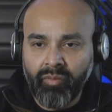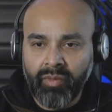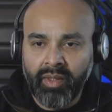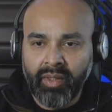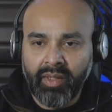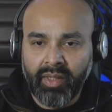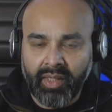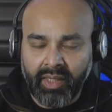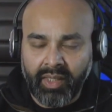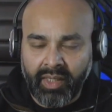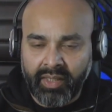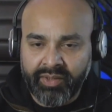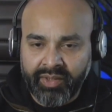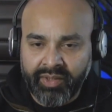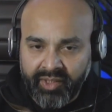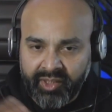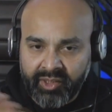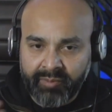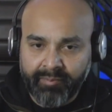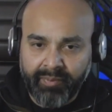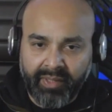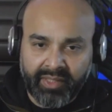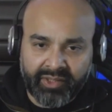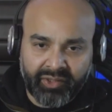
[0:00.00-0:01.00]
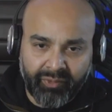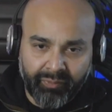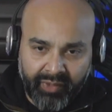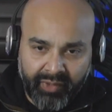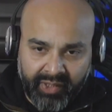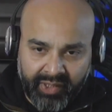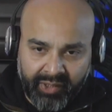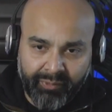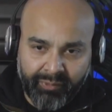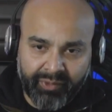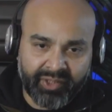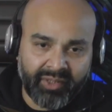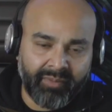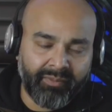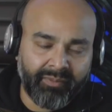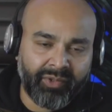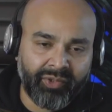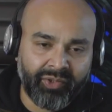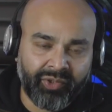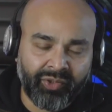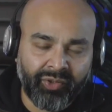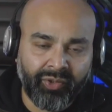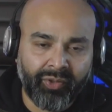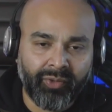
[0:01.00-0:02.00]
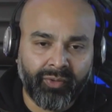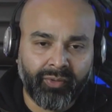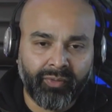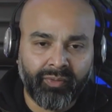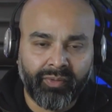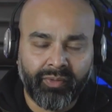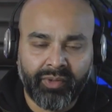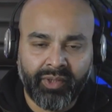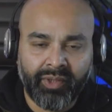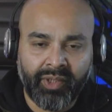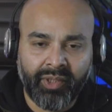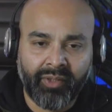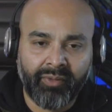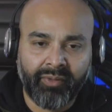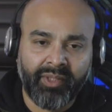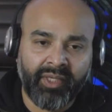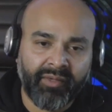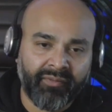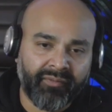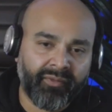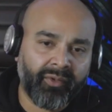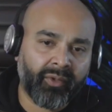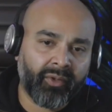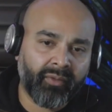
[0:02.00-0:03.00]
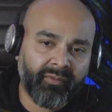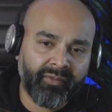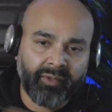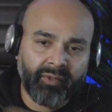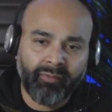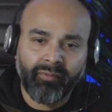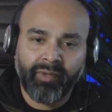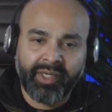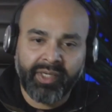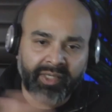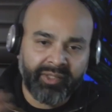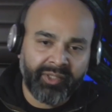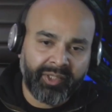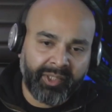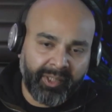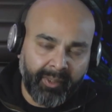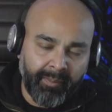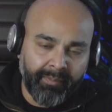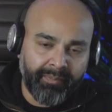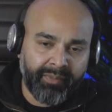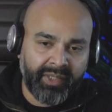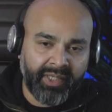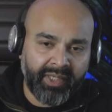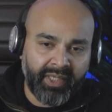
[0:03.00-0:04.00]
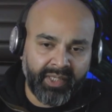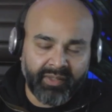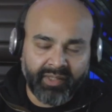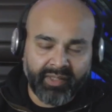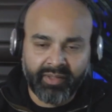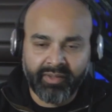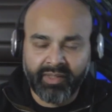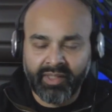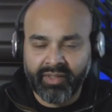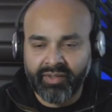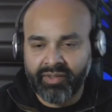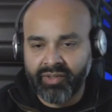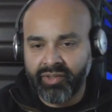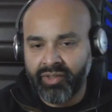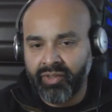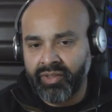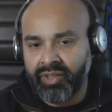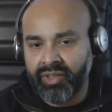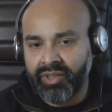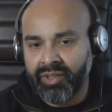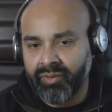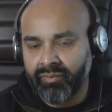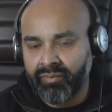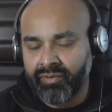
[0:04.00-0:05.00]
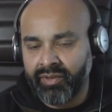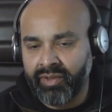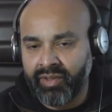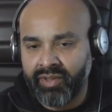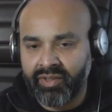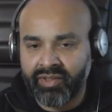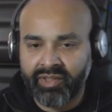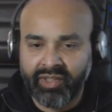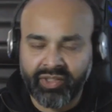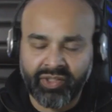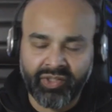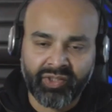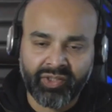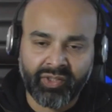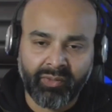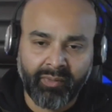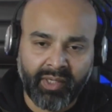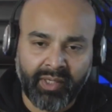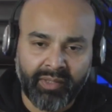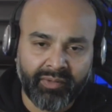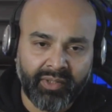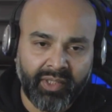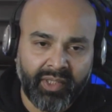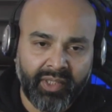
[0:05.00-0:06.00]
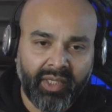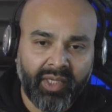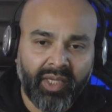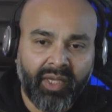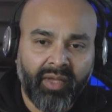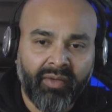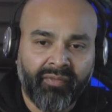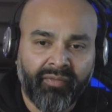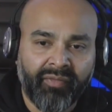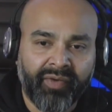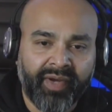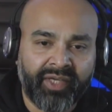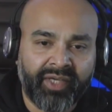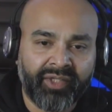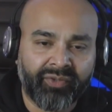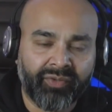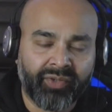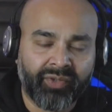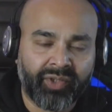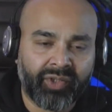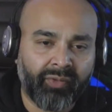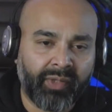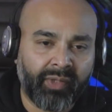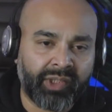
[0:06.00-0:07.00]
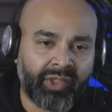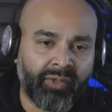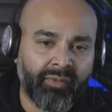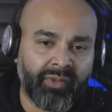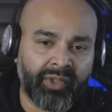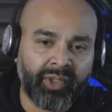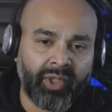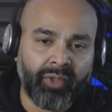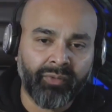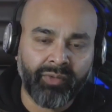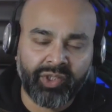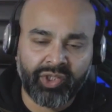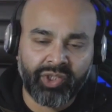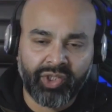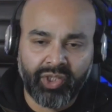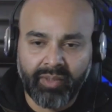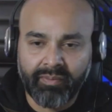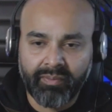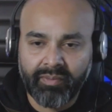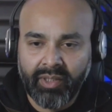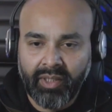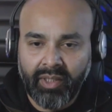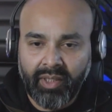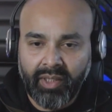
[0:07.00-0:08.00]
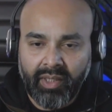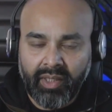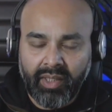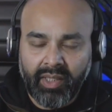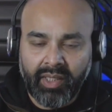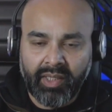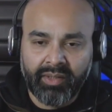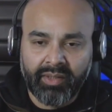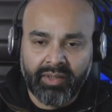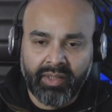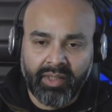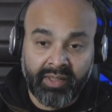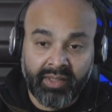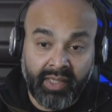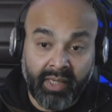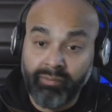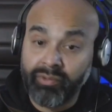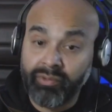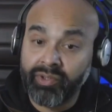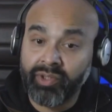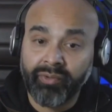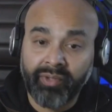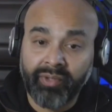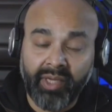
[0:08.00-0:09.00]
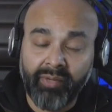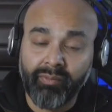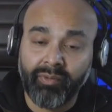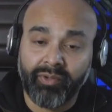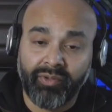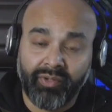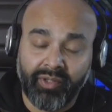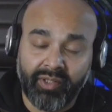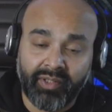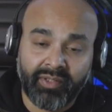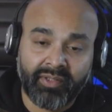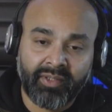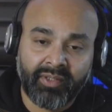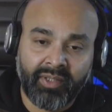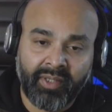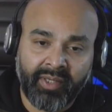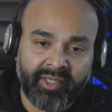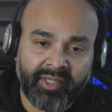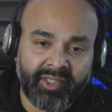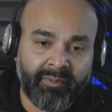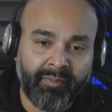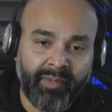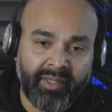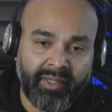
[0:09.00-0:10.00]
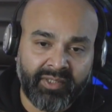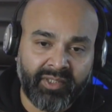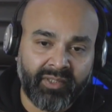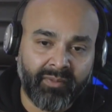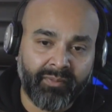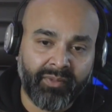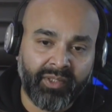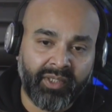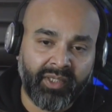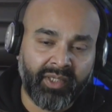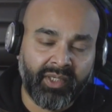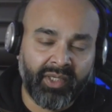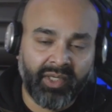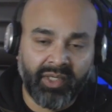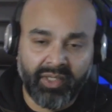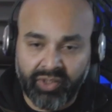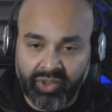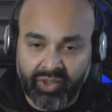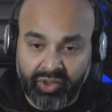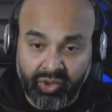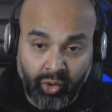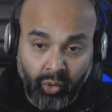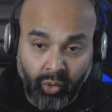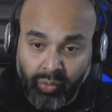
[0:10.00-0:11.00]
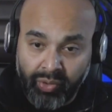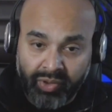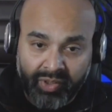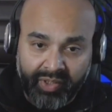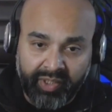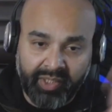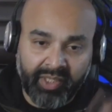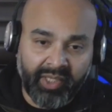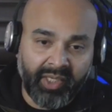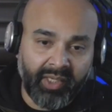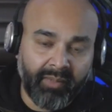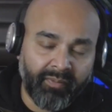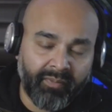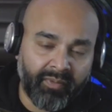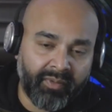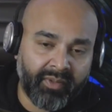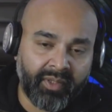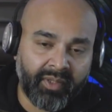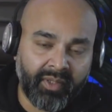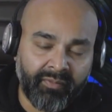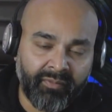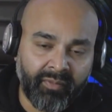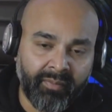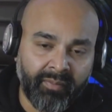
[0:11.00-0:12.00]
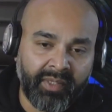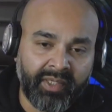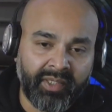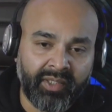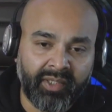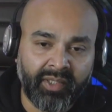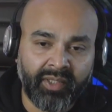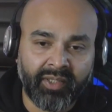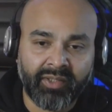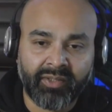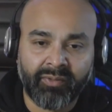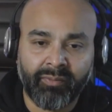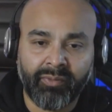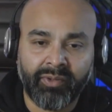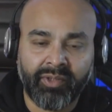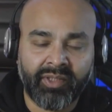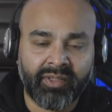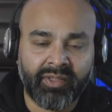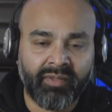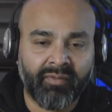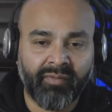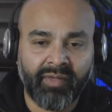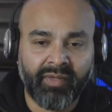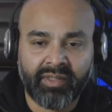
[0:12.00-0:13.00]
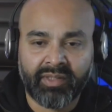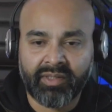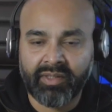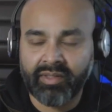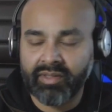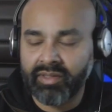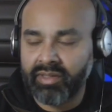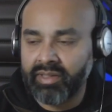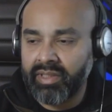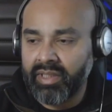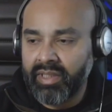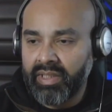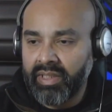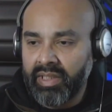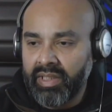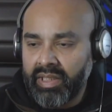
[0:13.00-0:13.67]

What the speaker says: I did expect to relinquish some control, if not over the running of the company, then certainly over the decisions around financial structure and ownership. And I was okay with this. And I expect to be joined at the hip for many years with these investors.